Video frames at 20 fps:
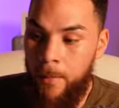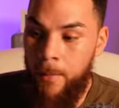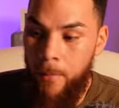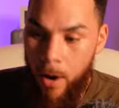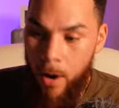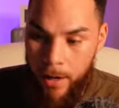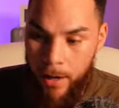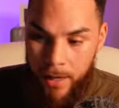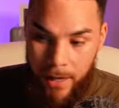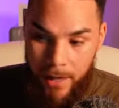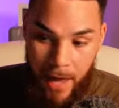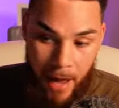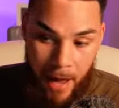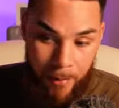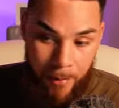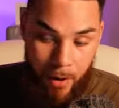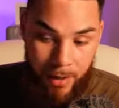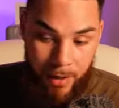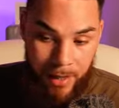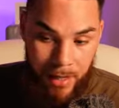market
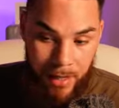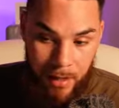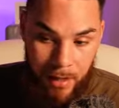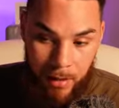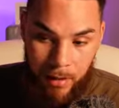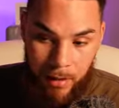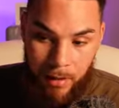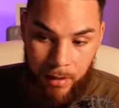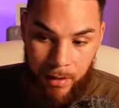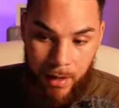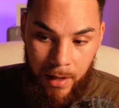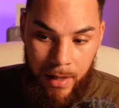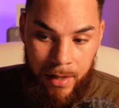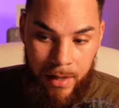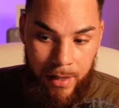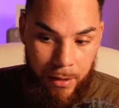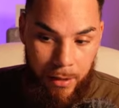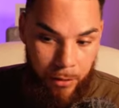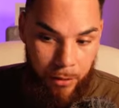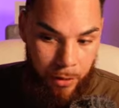cap on E T H,
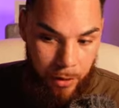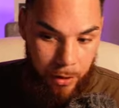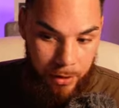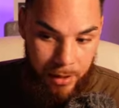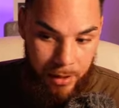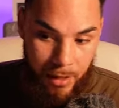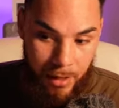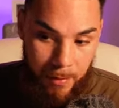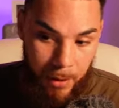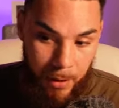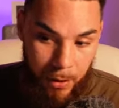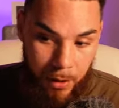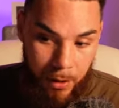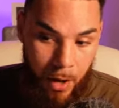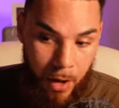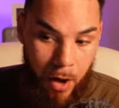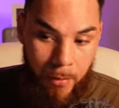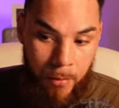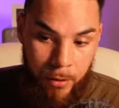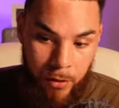and then a thirteen
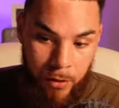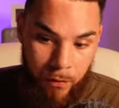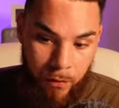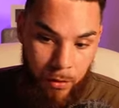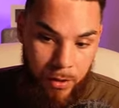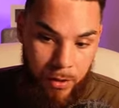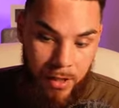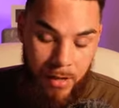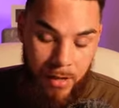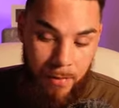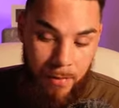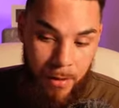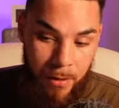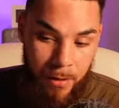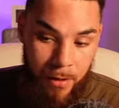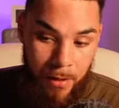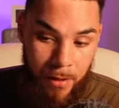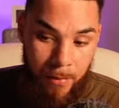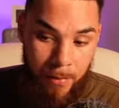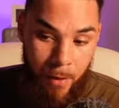million, almost fourteen
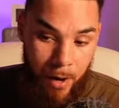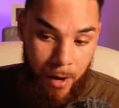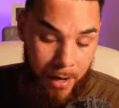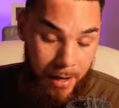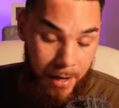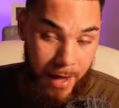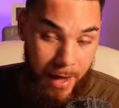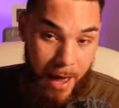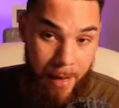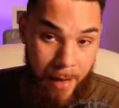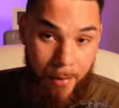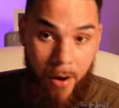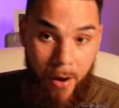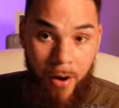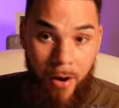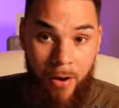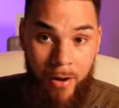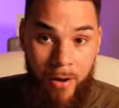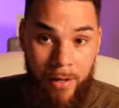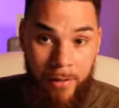million market cap
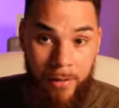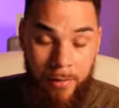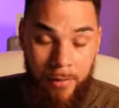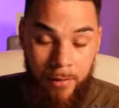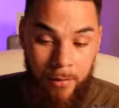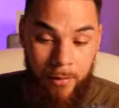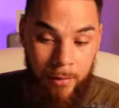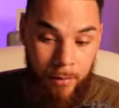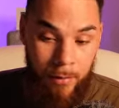on